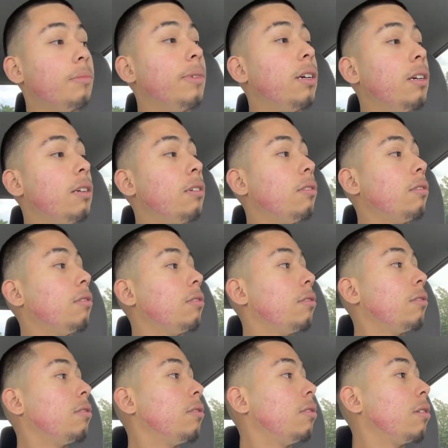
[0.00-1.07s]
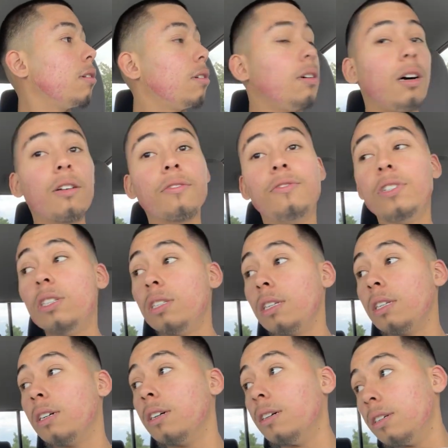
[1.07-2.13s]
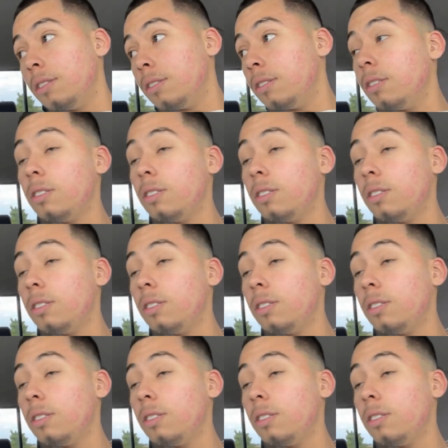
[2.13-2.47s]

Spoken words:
man, I'm feeling good.